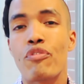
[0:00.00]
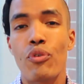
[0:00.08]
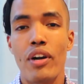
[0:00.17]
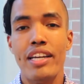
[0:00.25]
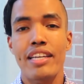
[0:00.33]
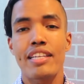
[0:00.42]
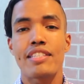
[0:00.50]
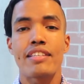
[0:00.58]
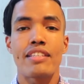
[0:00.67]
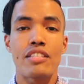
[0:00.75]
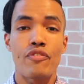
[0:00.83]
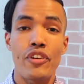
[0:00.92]
before I get into
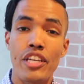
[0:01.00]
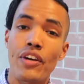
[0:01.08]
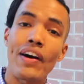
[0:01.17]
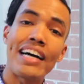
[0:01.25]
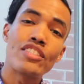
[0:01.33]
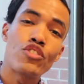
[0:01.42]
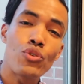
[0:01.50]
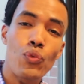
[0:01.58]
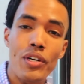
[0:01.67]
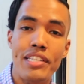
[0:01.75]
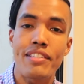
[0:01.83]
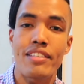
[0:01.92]
this video, I do
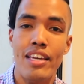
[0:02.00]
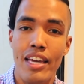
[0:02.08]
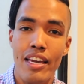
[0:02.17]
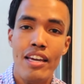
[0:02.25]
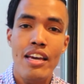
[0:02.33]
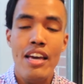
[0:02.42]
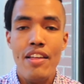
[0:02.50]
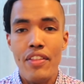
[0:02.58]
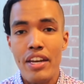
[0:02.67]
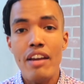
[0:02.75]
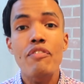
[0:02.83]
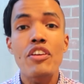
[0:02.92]
want to say
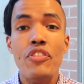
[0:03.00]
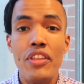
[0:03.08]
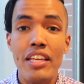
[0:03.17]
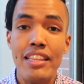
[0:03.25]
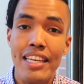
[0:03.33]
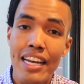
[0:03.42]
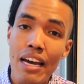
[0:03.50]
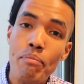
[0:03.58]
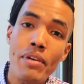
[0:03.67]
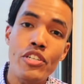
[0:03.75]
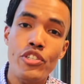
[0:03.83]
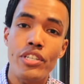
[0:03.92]
that everything that I
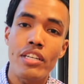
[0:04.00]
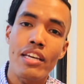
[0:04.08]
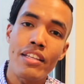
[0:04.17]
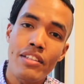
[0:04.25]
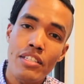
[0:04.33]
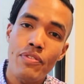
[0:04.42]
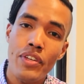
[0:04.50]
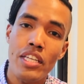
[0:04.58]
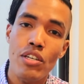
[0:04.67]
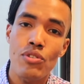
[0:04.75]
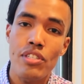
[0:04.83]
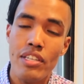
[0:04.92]
mentioned in this
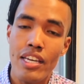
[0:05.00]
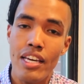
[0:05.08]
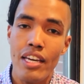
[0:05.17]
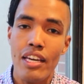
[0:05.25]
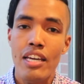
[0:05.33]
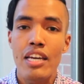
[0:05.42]
video today